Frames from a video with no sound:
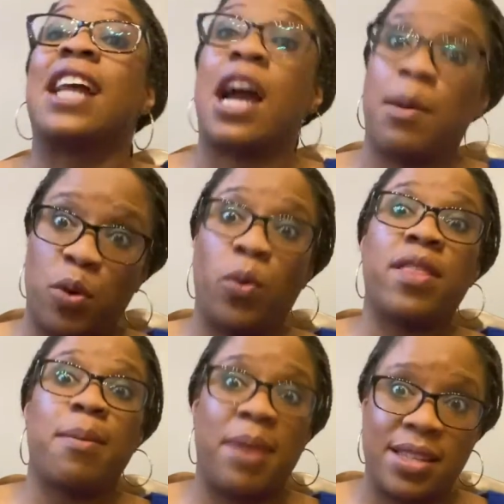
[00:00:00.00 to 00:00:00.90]
And I'm the
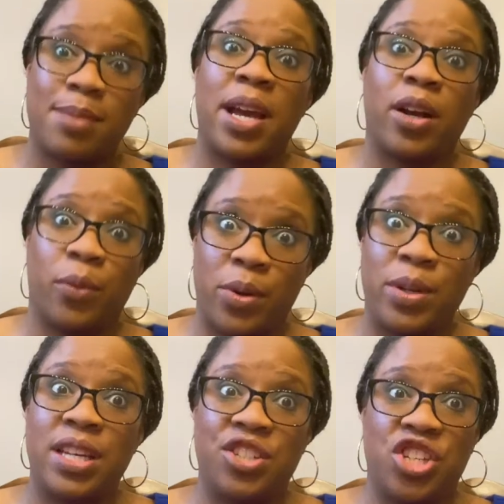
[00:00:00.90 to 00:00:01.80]
one that makes the
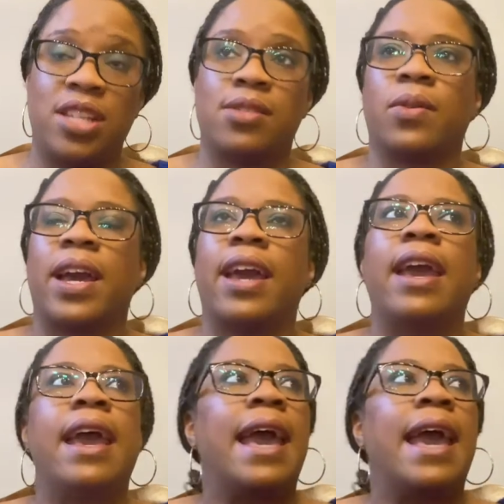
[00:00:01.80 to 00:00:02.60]
macaroni and cheese, okay?